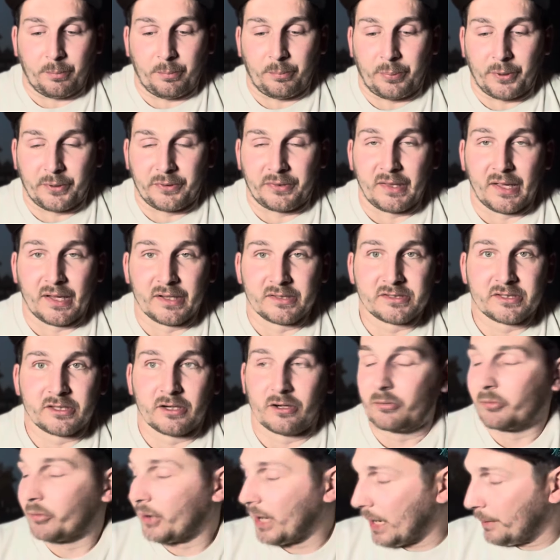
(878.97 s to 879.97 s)
But that's
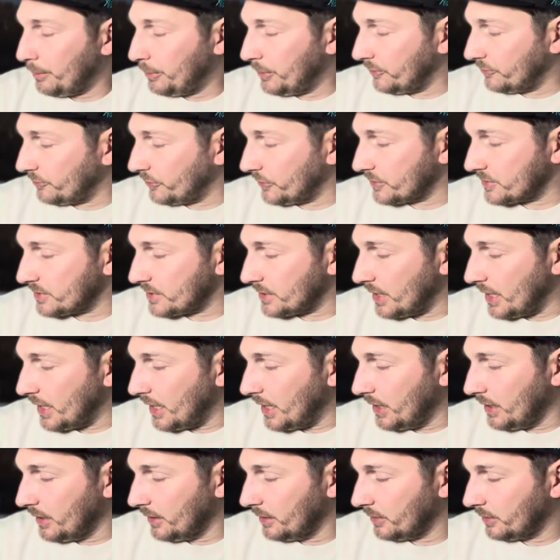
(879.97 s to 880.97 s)
gonna wrap it for
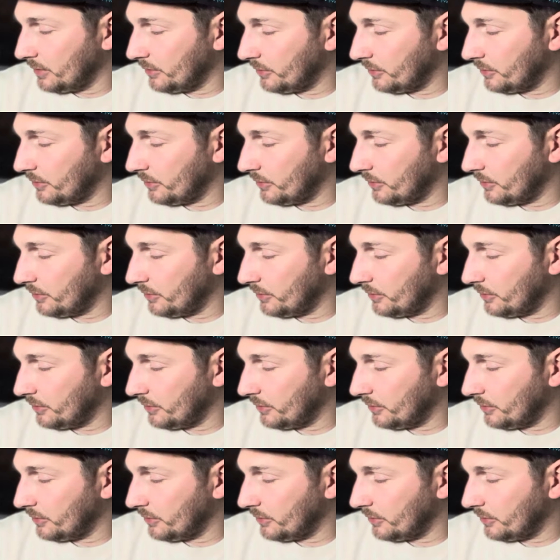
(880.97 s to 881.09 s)
today.